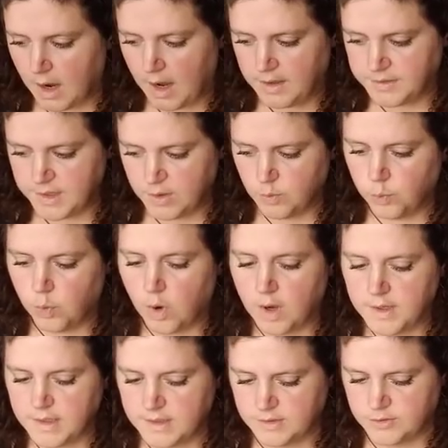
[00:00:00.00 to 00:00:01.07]
I think
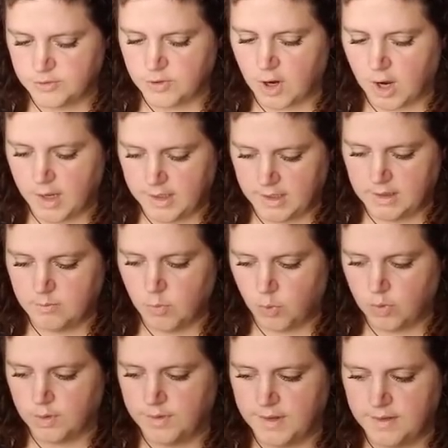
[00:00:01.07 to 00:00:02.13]
one is trying
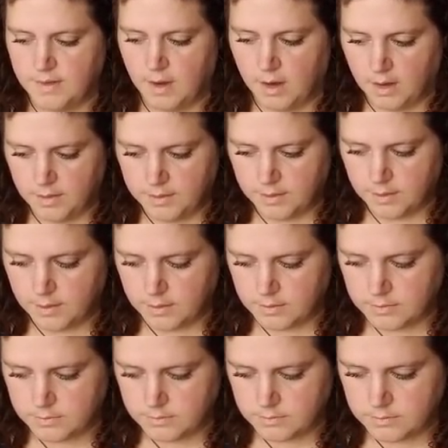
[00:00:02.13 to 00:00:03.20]
more than the other.